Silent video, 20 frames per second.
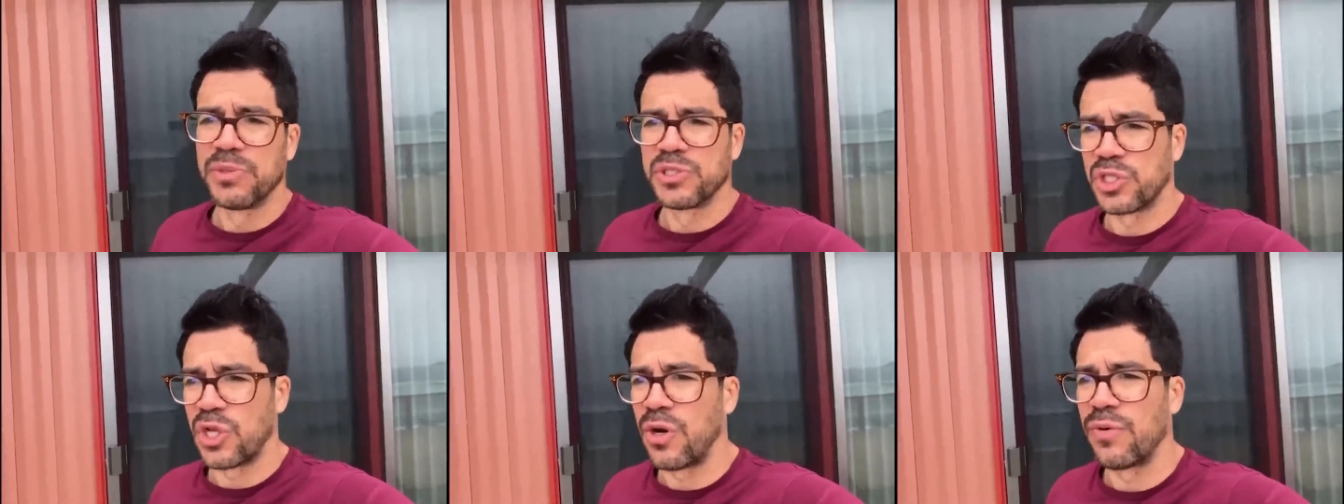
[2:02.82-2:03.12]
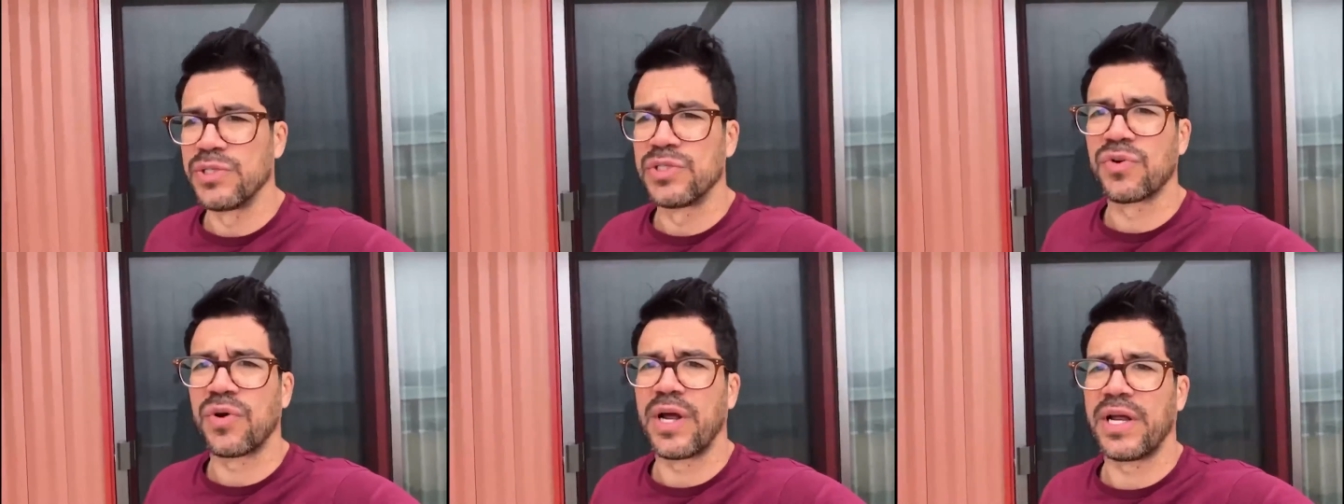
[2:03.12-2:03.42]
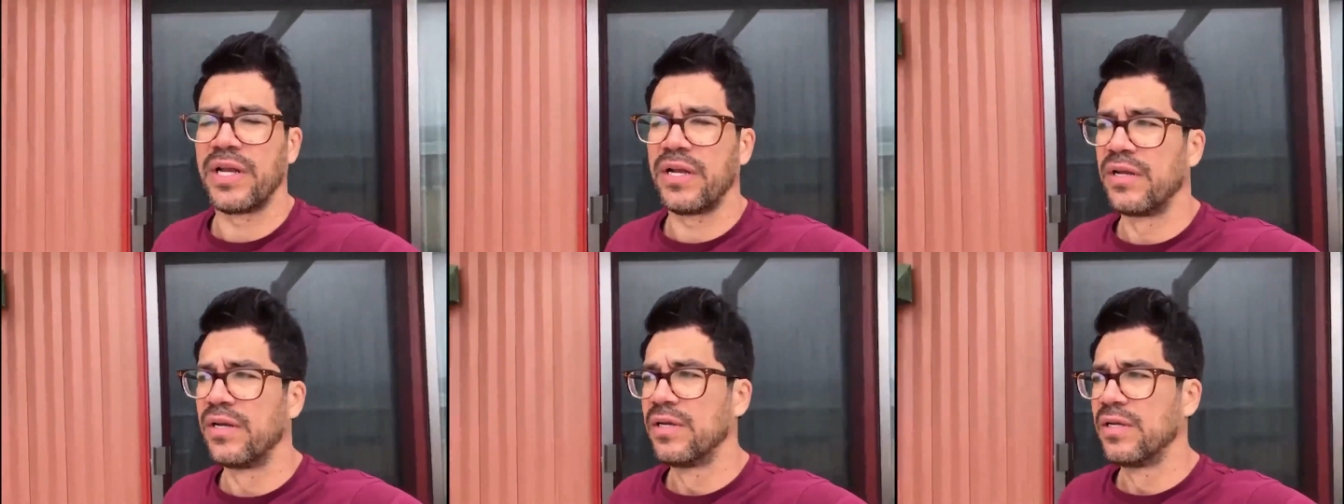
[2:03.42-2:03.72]
almost always
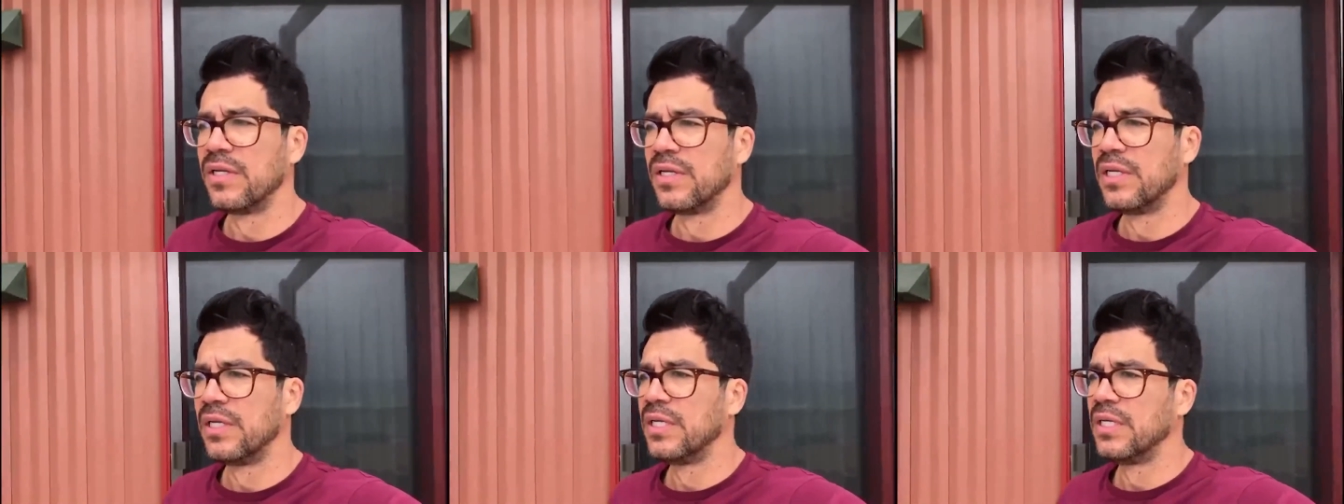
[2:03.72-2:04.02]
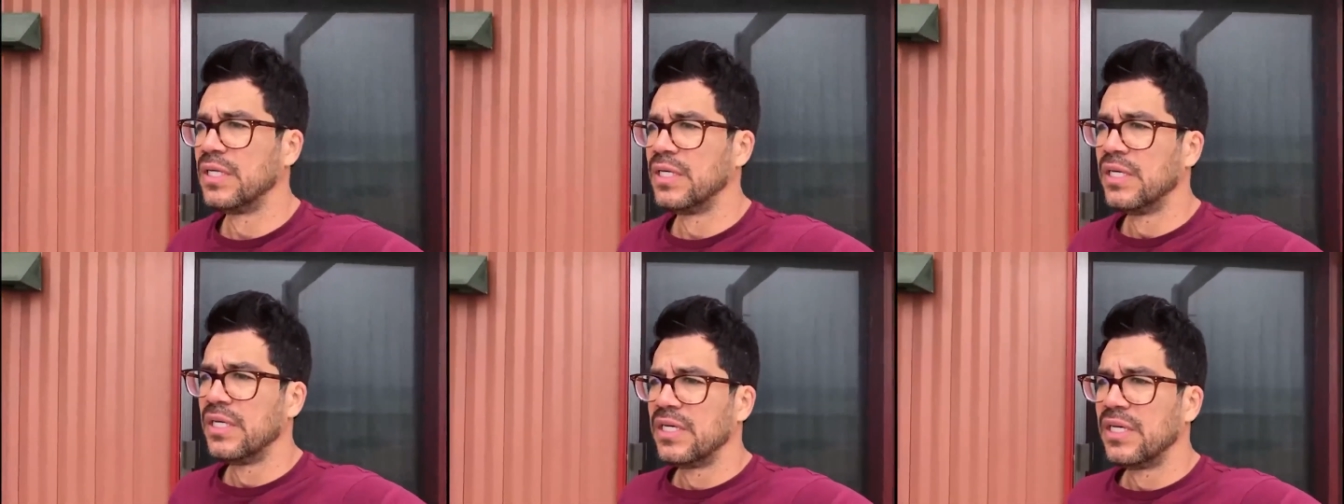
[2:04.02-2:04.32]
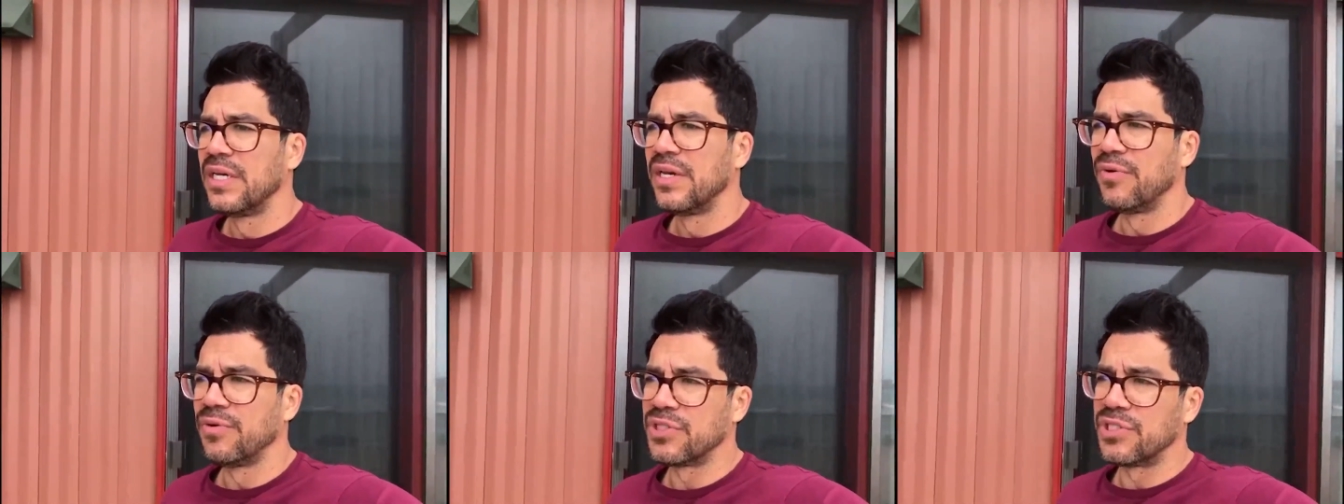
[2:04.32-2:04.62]
right.
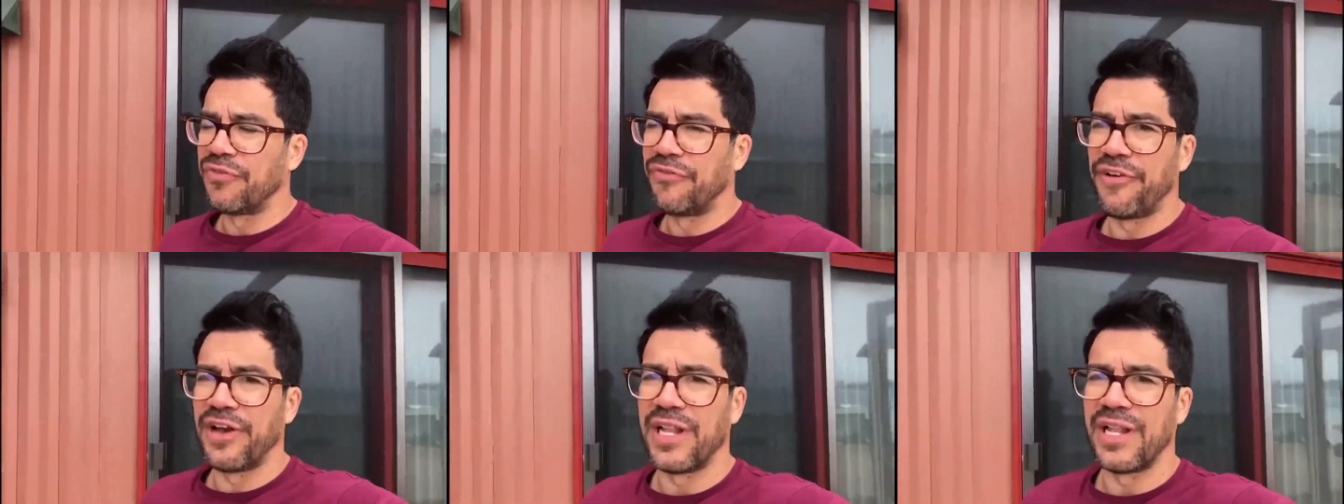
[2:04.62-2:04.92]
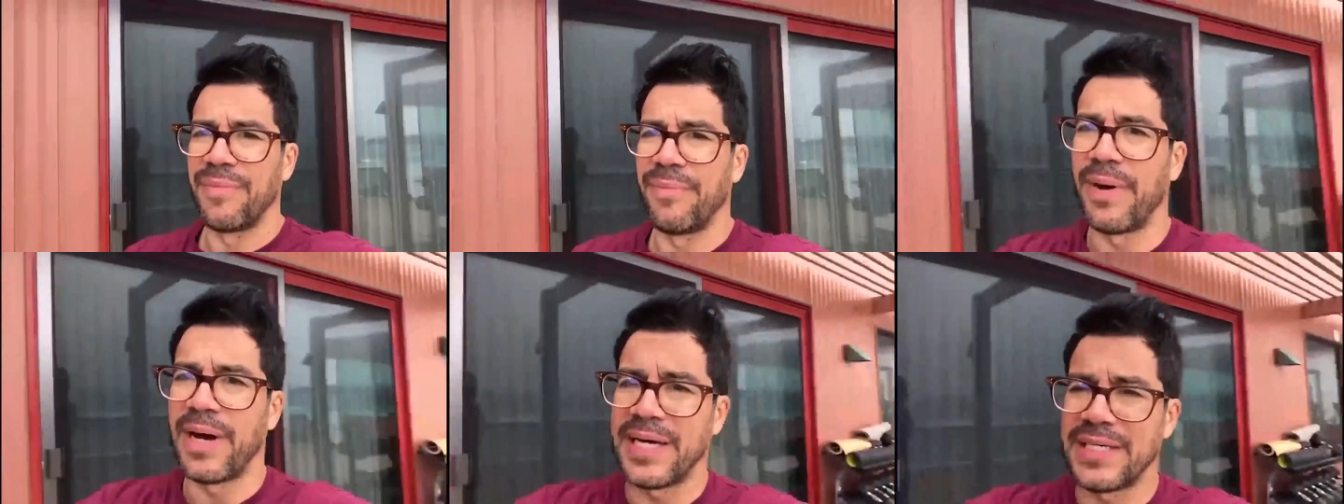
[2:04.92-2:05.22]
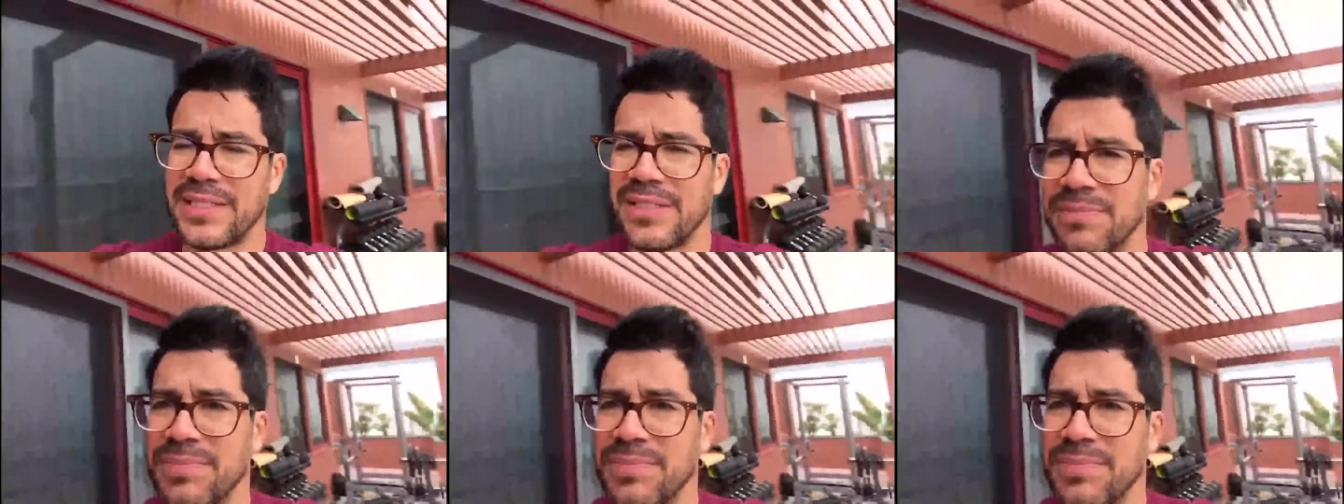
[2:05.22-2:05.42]
It was developed by